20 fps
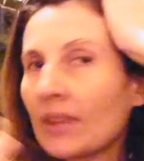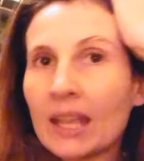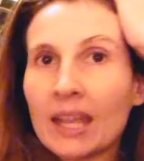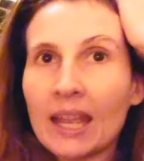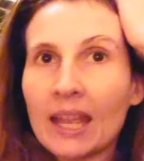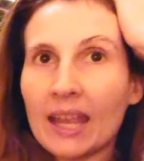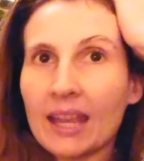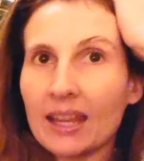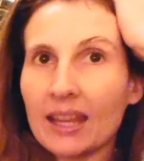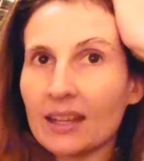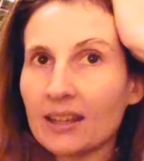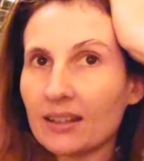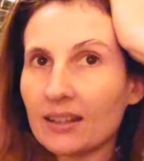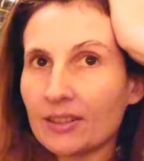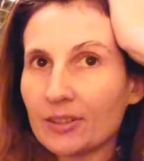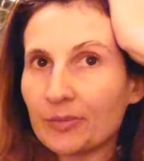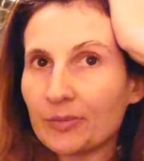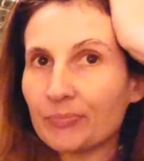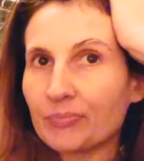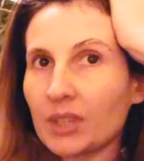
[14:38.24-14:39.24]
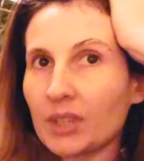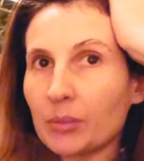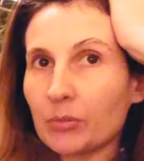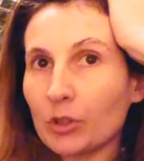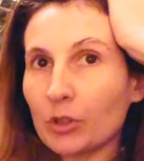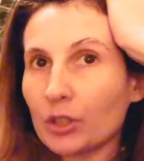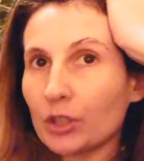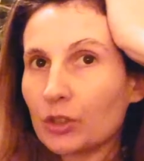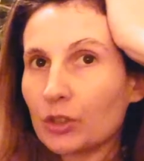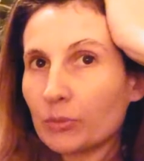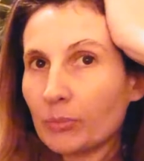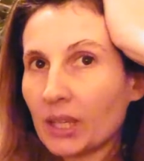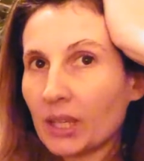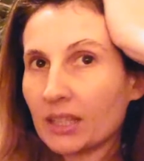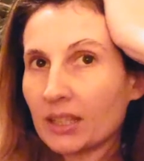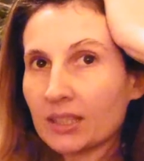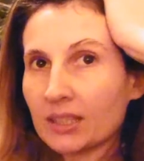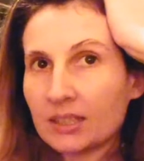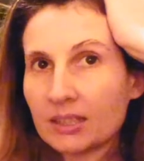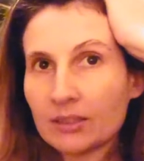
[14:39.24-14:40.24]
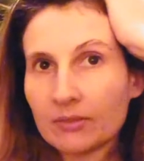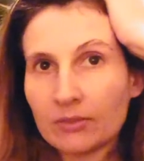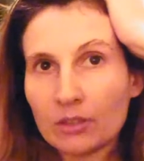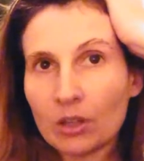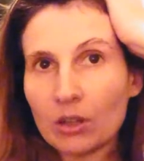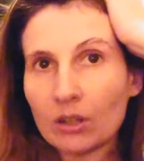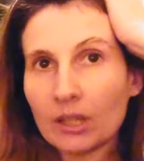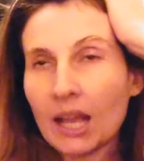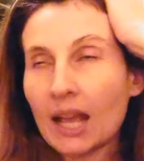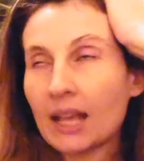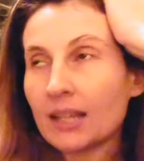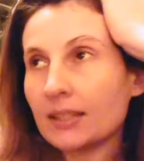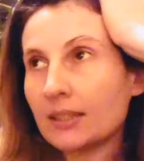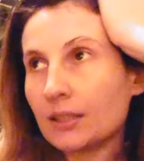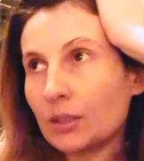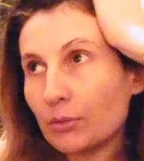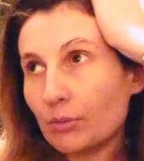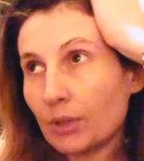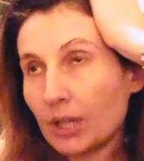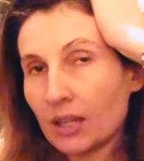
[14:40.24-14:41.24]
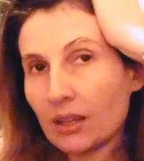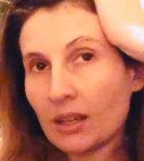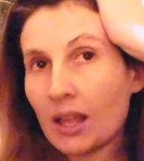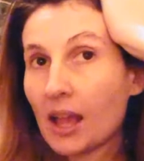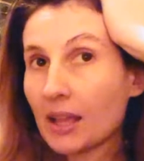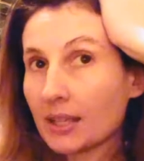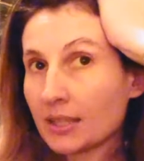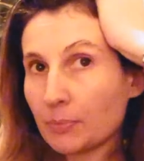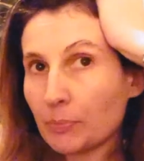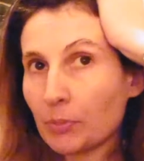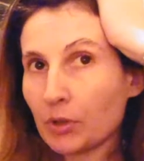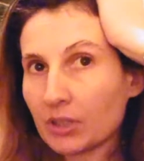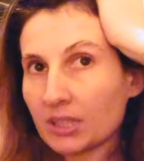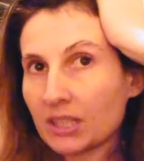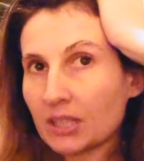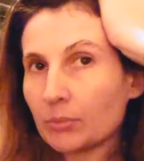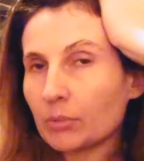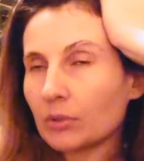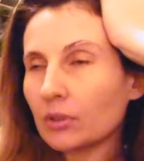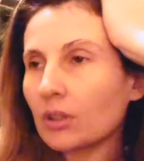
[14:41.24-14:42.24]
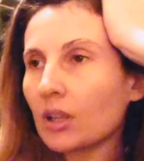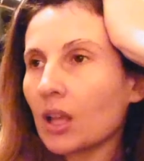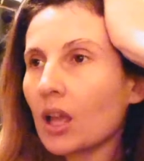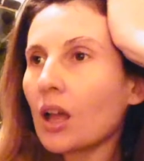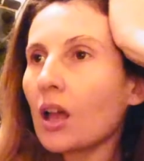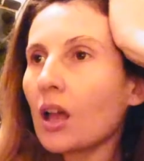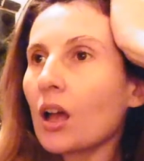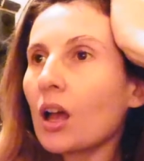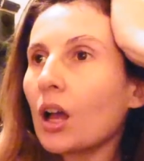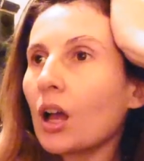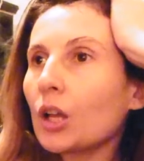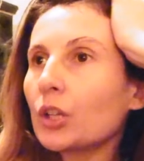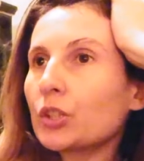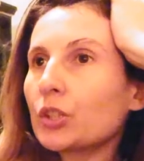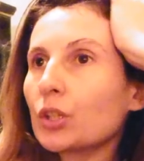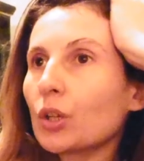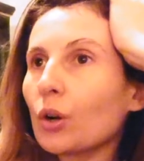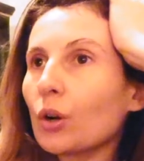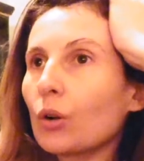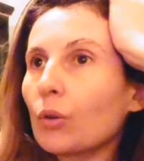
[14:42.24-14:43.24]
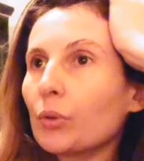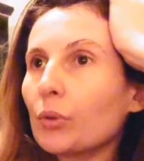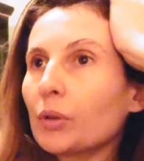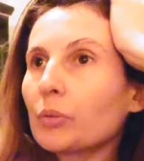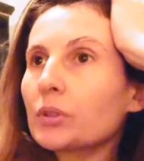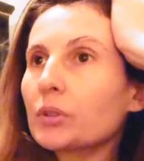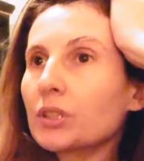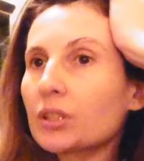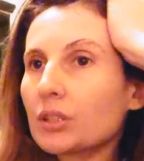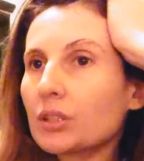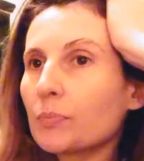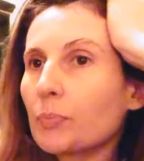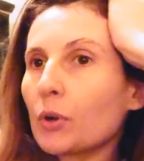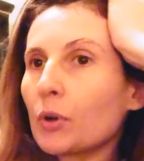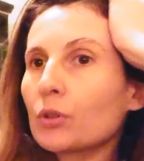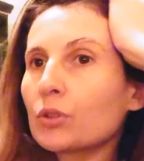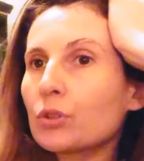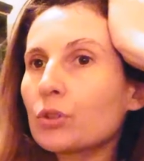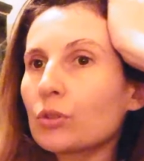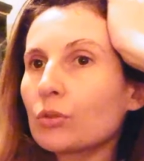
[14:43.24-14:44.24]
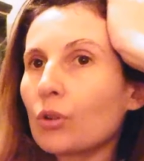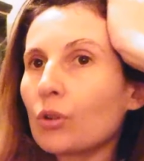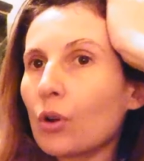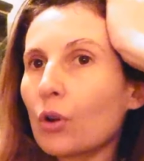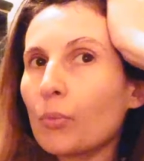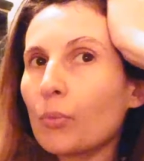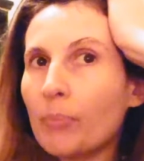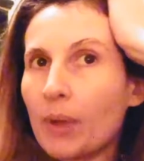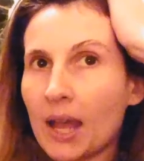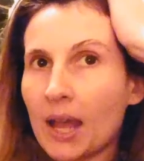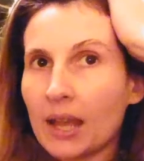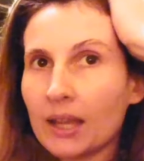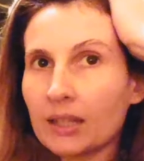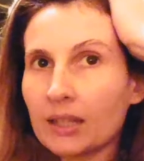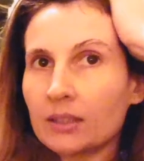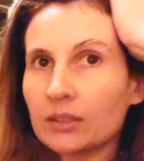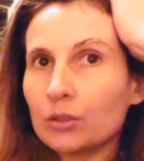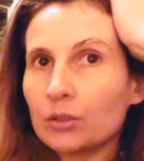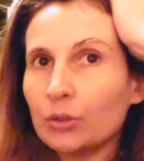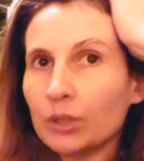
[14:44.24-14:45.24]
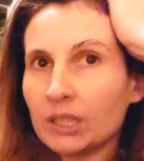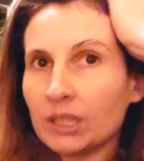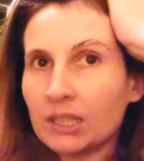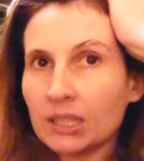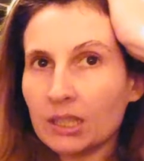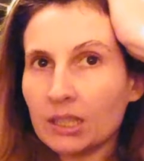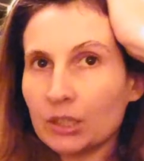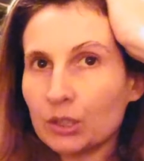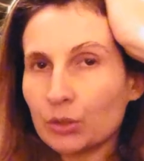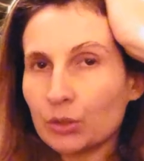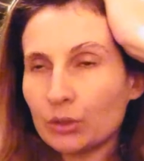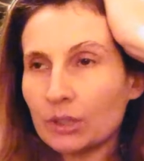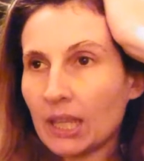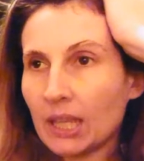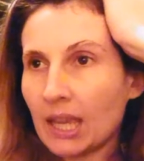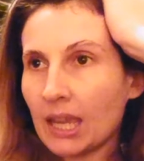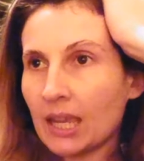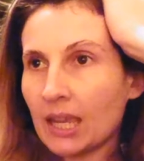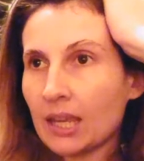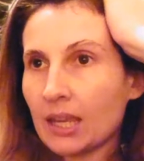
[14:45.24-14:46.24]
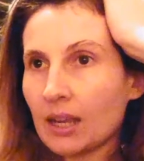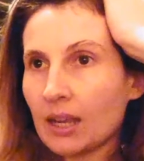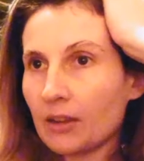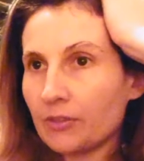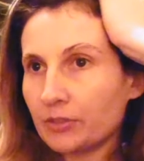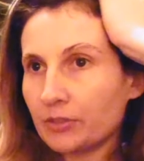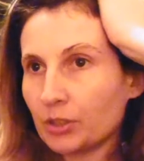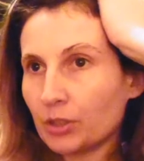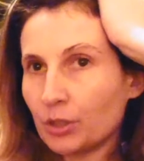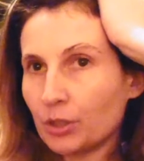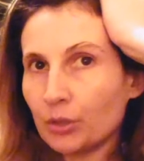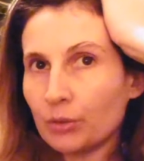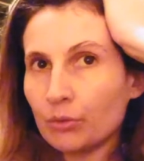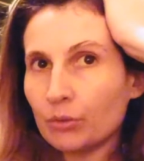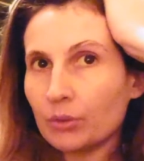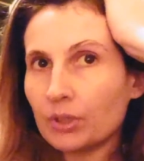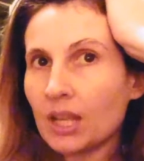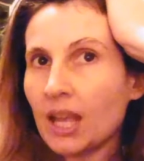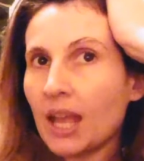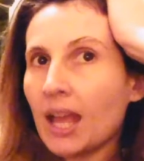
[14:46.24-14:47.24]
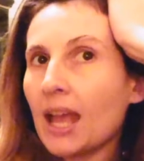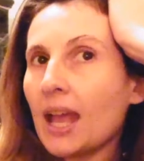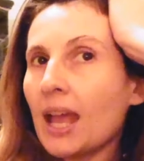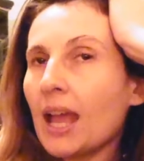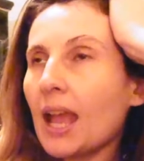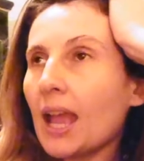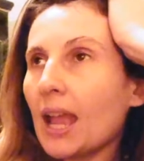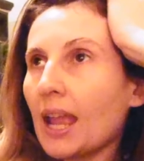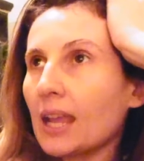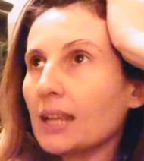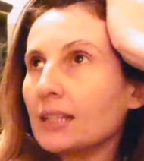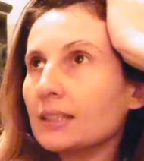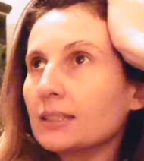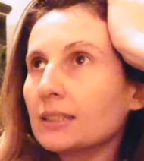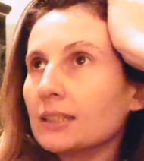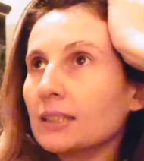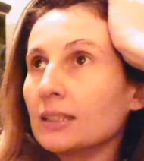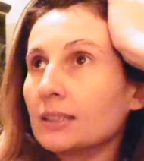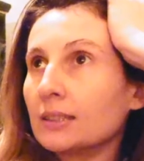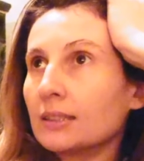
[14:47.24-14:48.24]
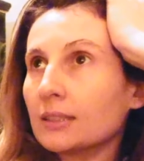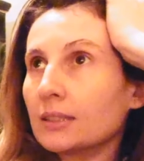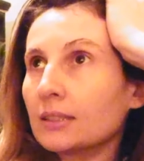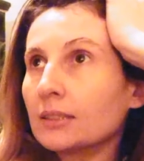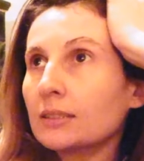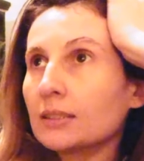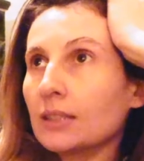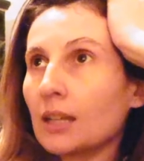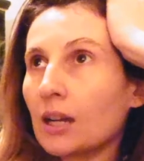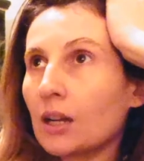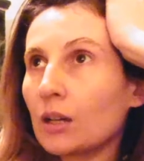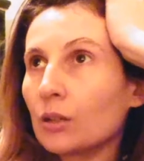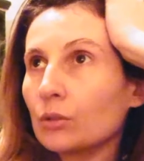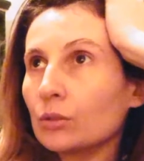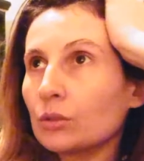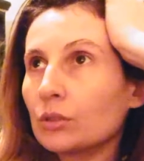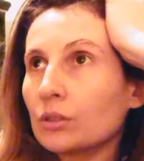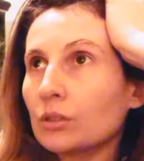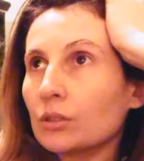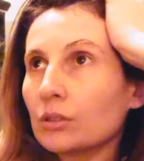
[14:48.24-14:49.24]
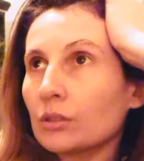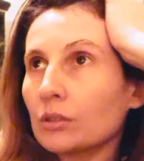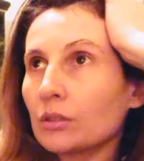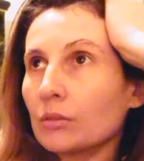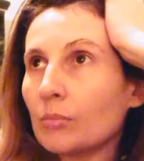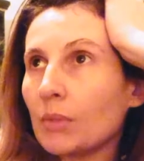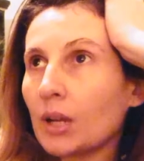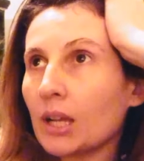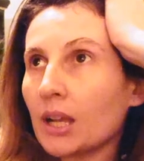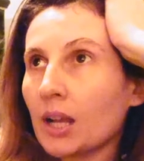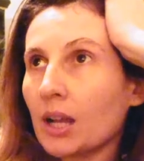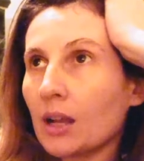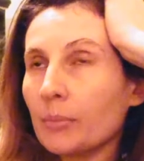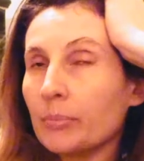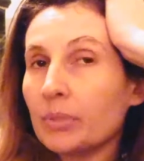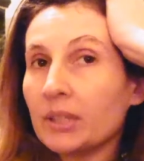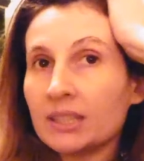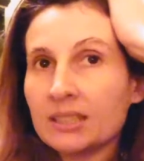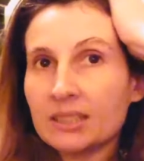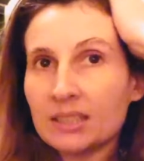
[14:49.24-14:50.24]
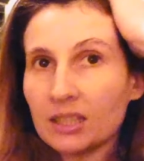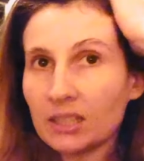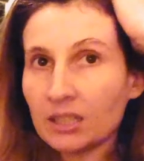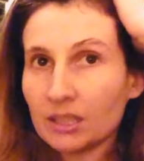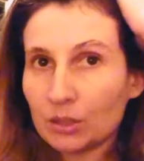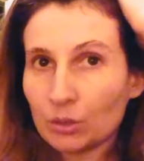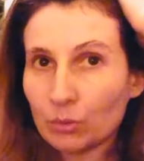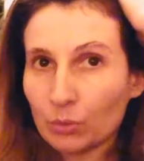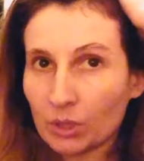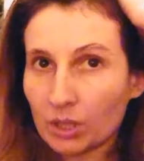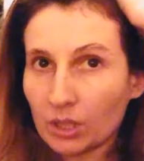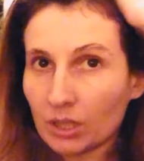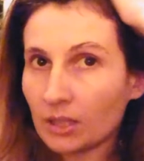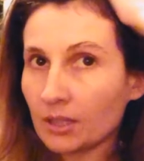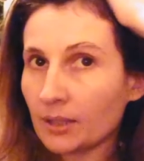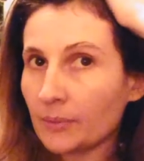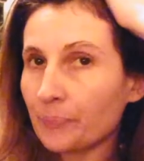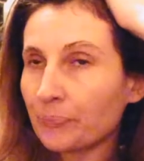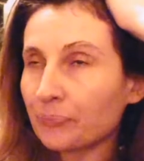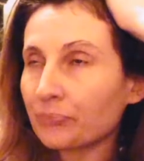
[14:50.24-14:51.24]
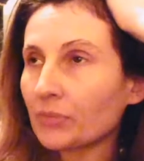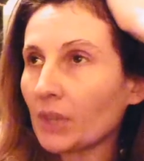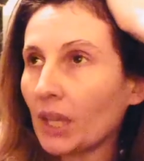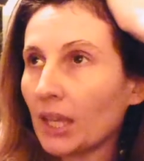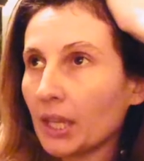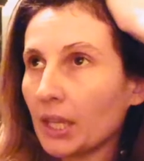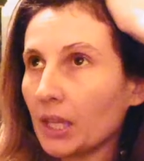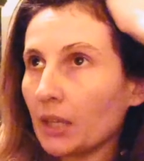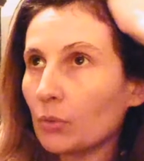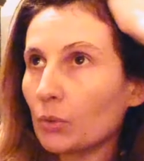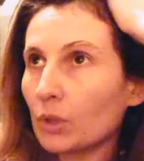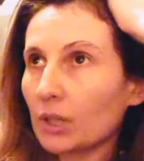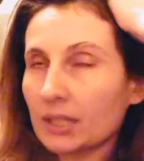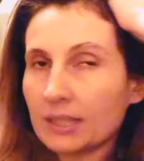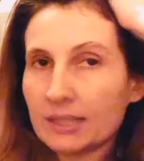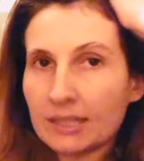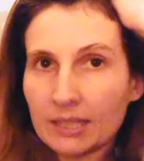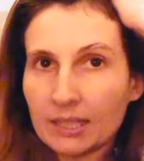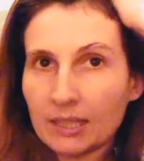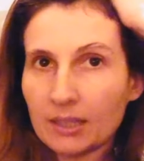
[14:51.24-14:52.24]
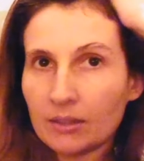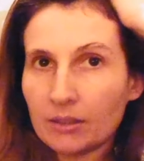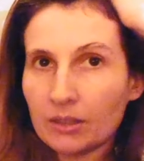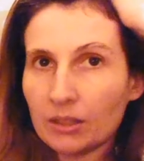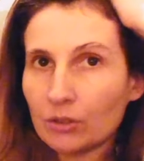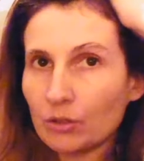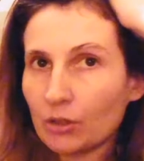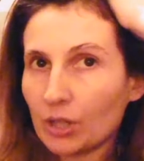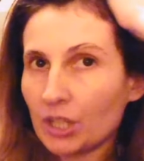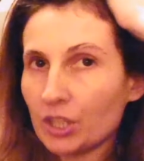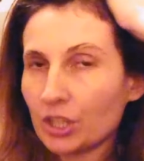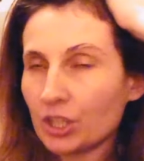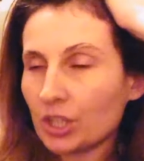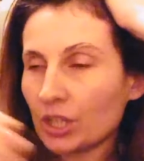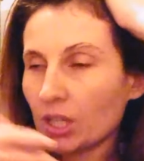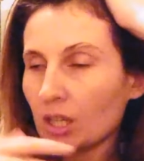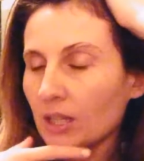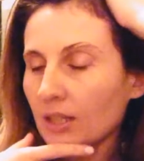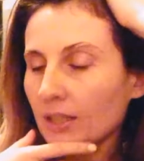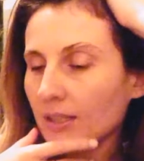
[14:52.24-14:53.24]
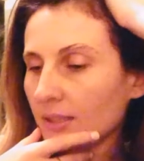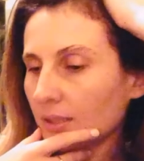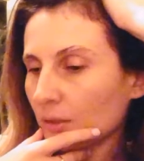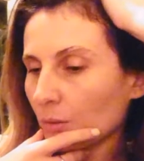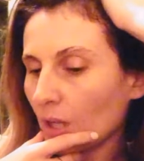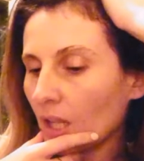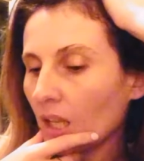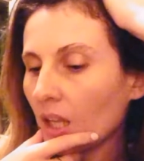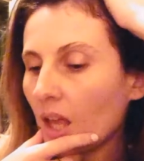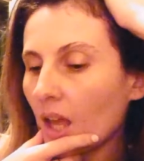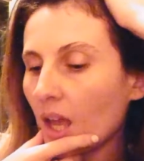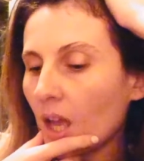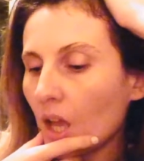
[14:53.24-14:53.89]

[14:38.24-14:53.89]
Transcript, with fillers: hey, um, I'm going to make this vlog as real as possible. So we were supposed to go back to Italy today afternoon and it turned out uh, my hubby is still at work. He works here in Croatia as well.